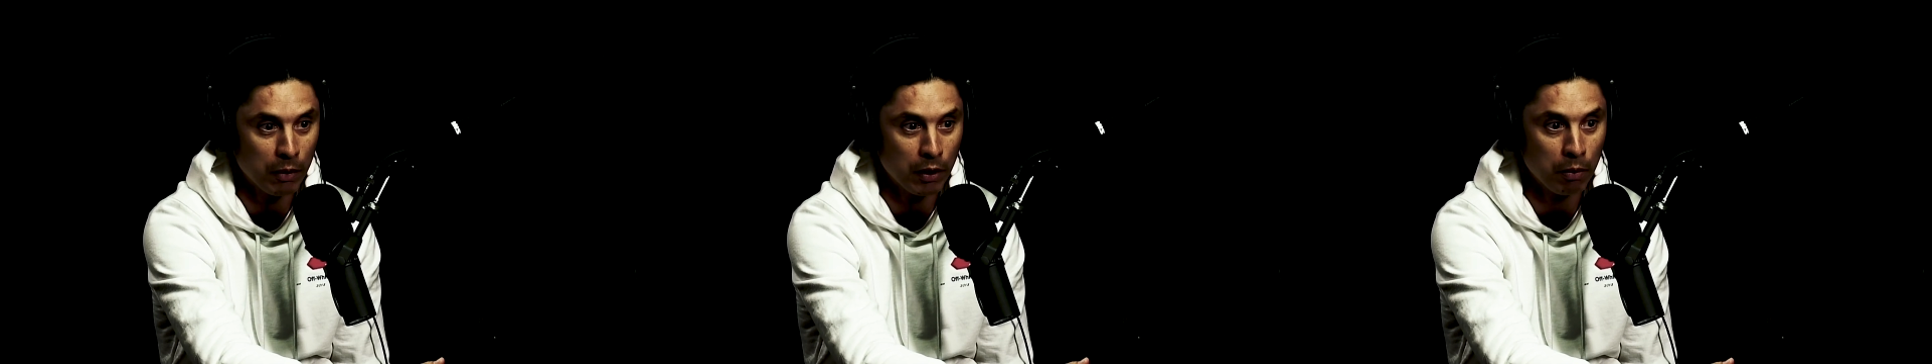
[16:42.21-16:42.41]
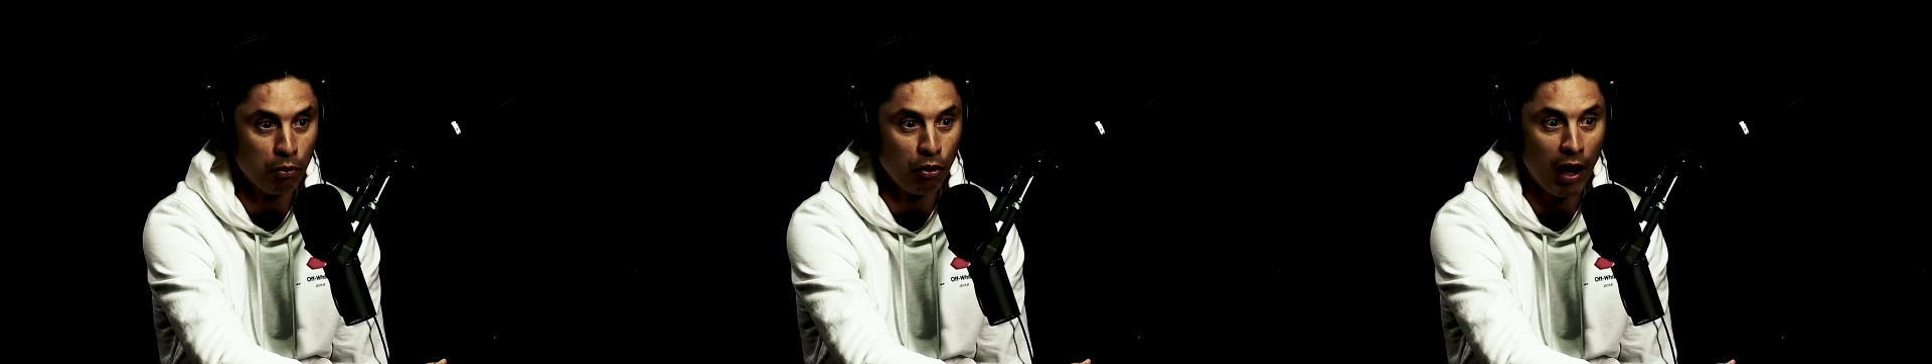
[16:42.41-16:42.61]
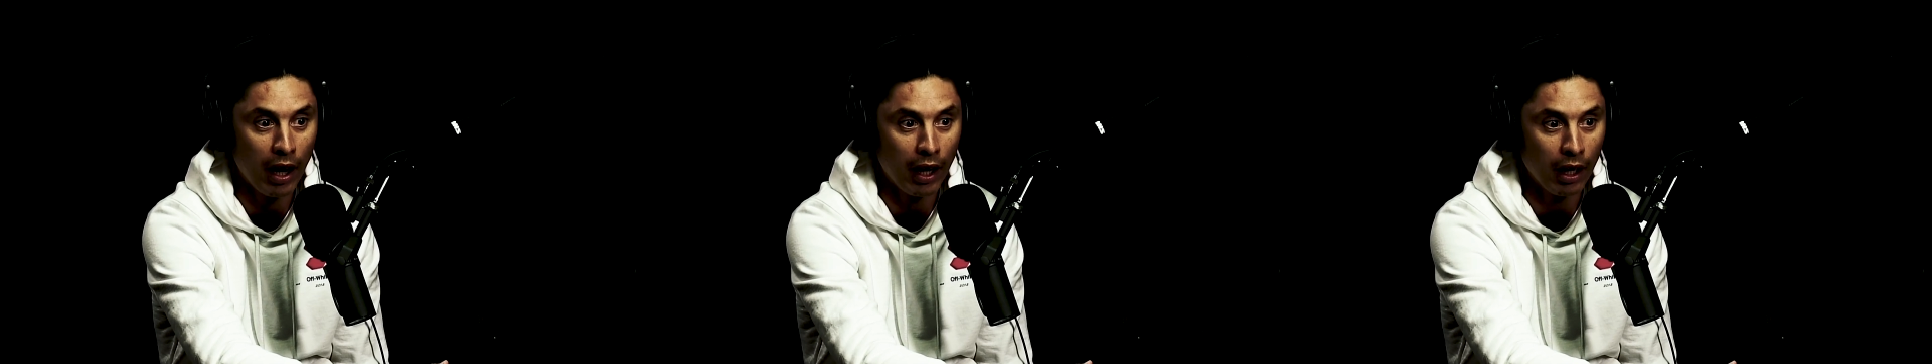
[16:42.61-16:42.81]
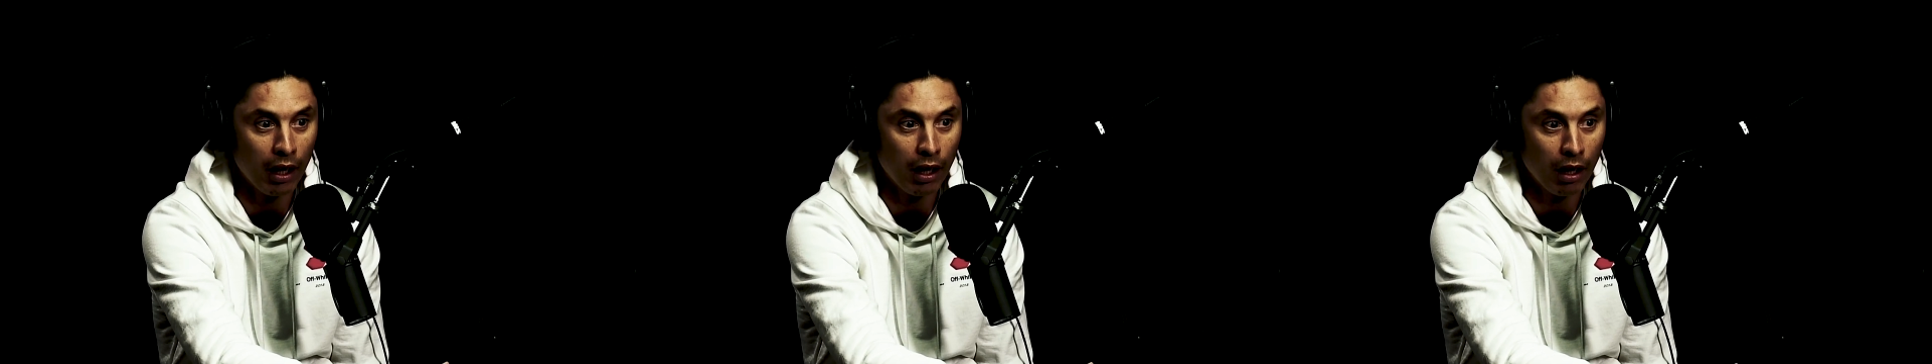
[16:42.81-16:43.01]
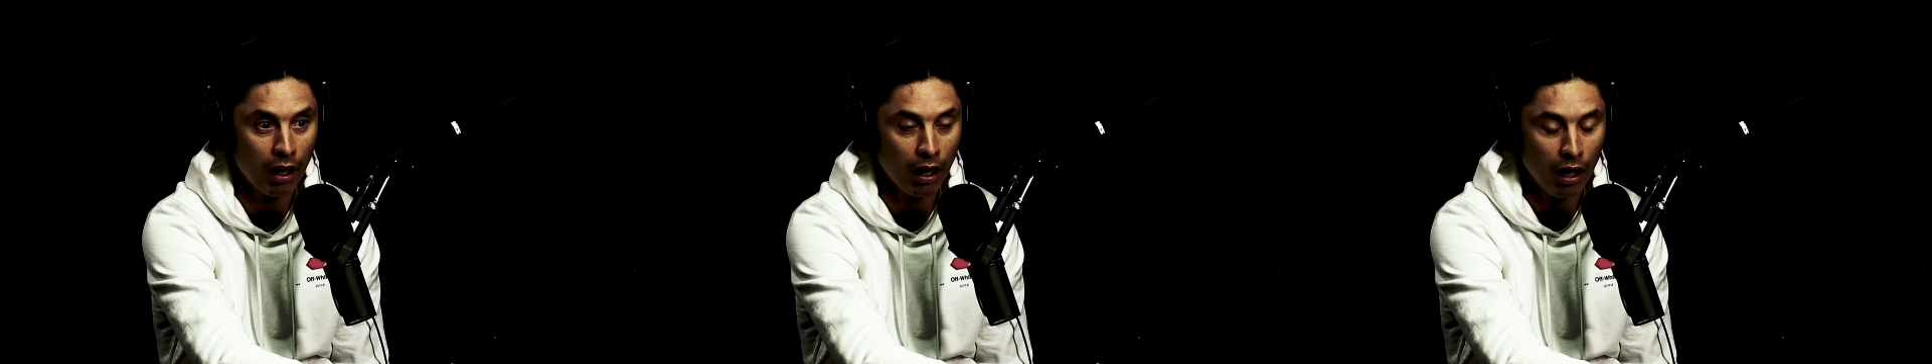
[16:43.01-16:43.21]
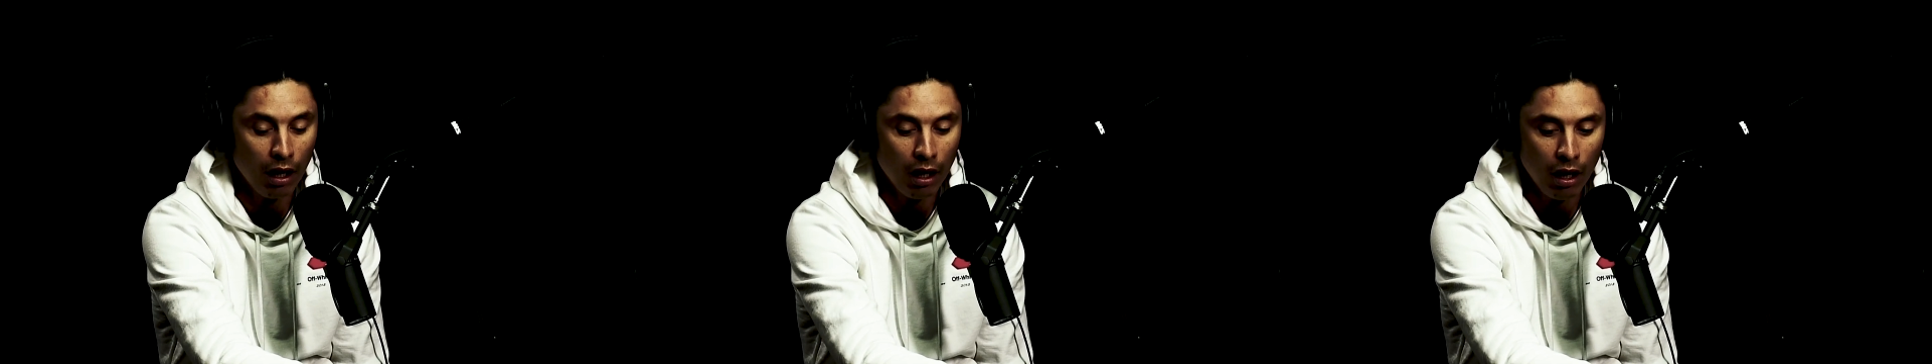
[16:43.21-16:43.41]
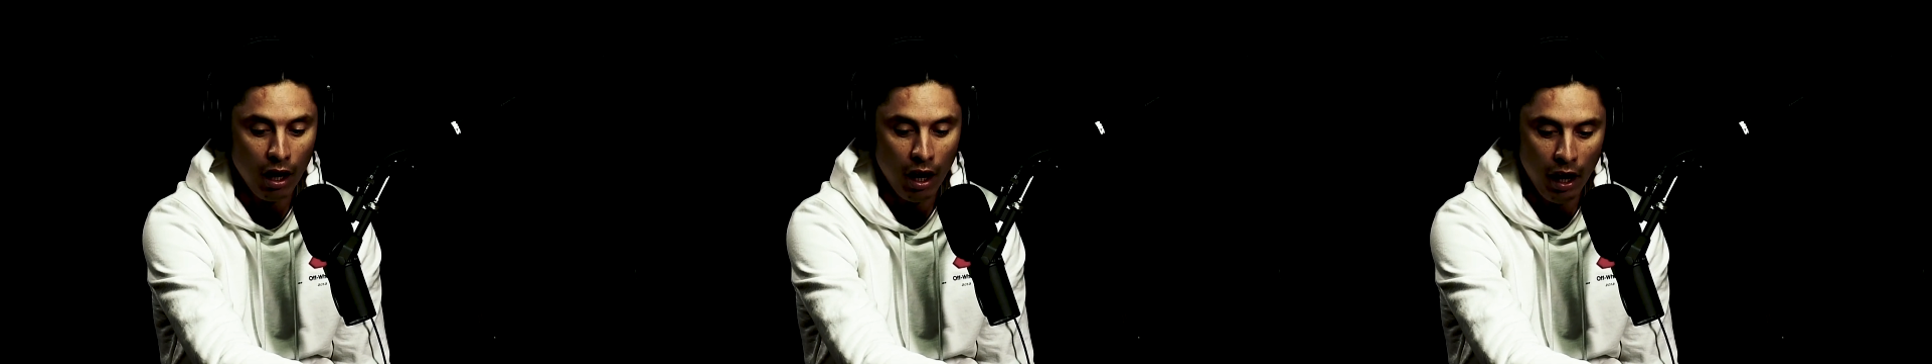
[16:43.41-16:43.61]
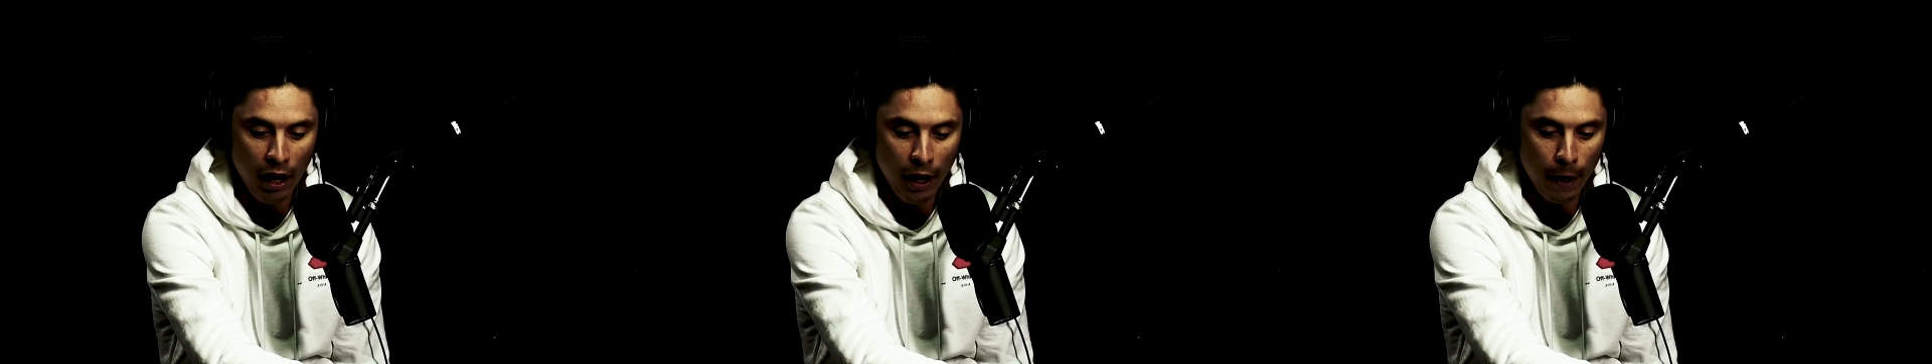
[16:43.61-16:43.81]
break.
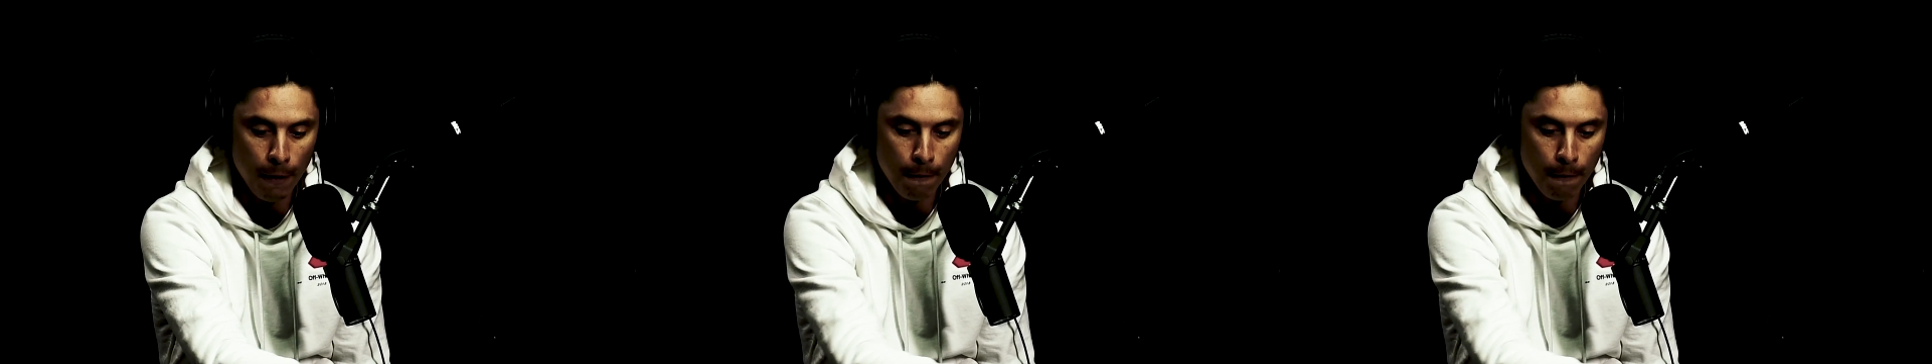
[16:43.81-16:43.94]
I